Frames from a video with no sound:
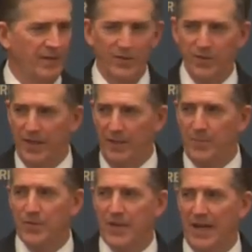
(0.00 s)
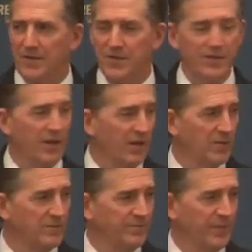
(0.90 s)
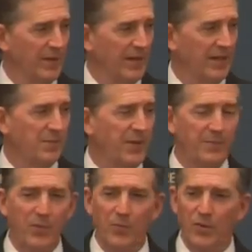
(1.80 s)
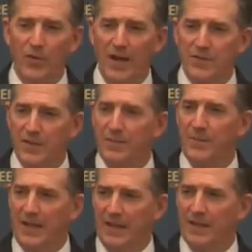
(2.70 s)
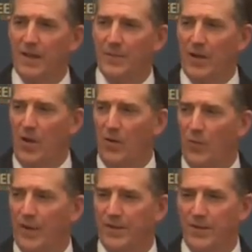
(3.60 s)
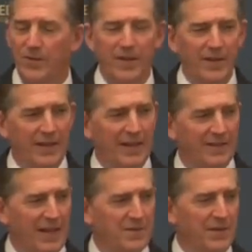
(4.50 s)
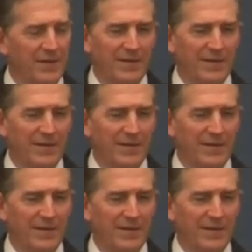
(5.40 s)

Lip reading: you'll keep your taxes low, and the people will gradually begin to come along with you, and that